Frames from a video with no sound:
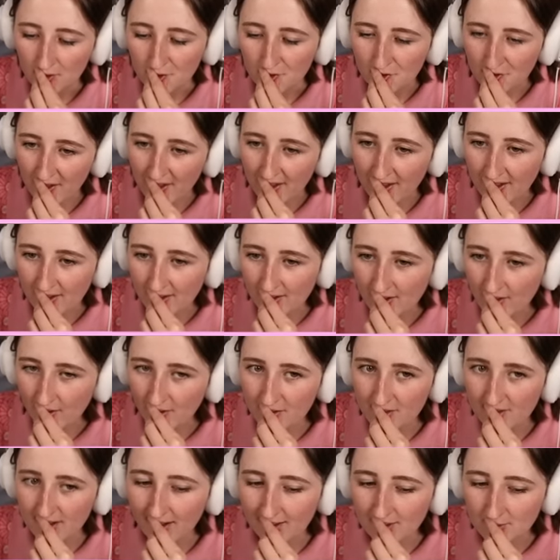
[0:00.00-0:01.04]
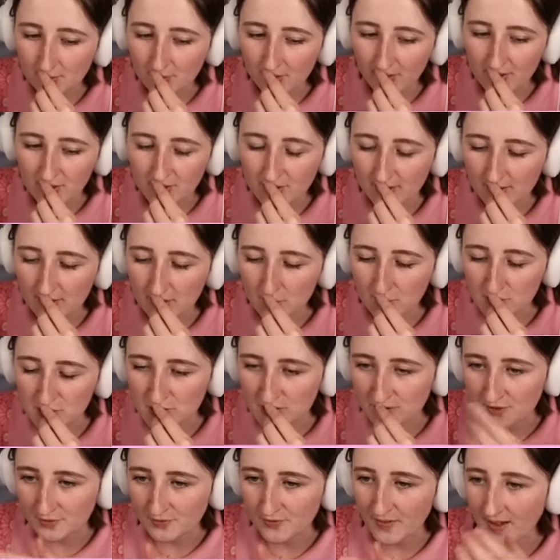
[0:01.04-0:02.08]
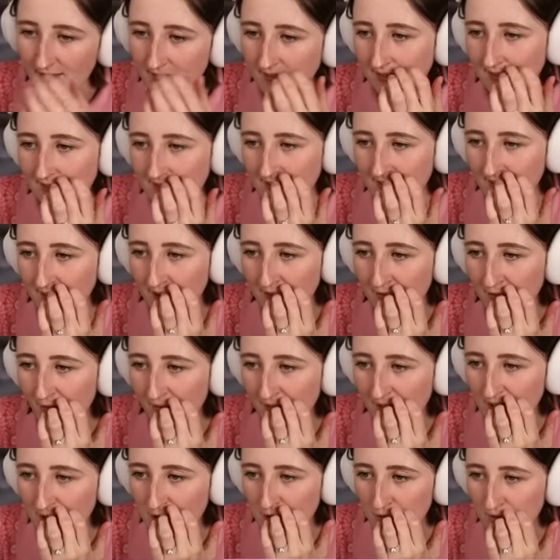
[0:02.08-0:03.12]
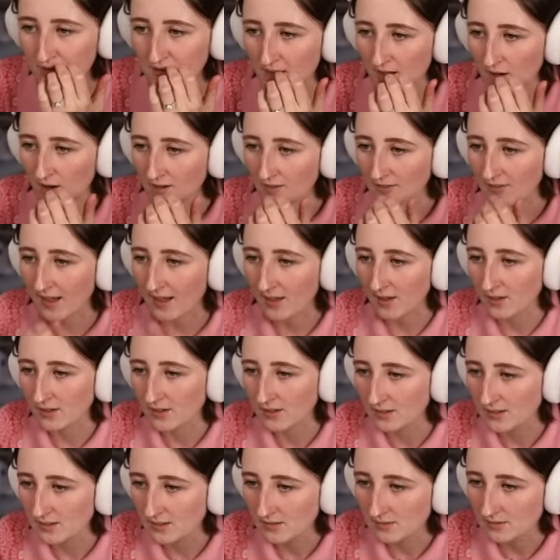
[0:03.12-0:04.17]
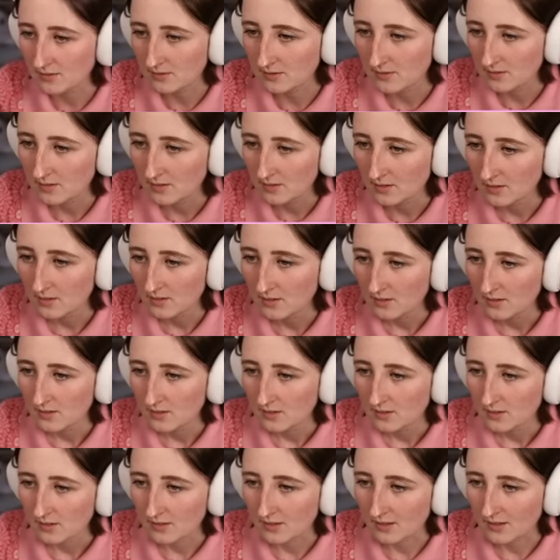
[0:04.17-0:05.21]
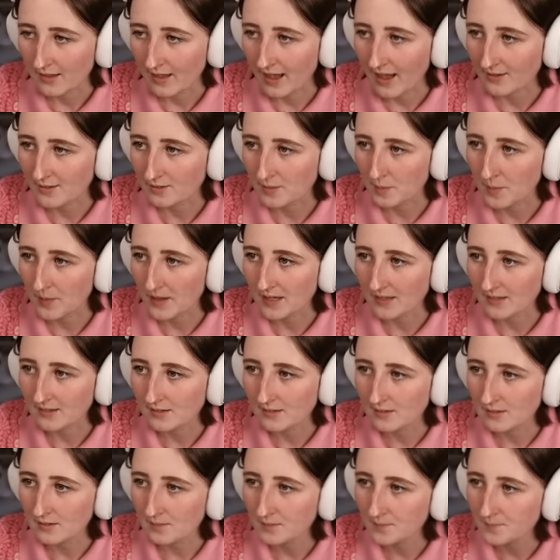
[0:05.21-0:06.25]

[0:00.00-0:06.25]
thing on the aspiration, which is fun, because I feel like usually they aren't that good. The last bits.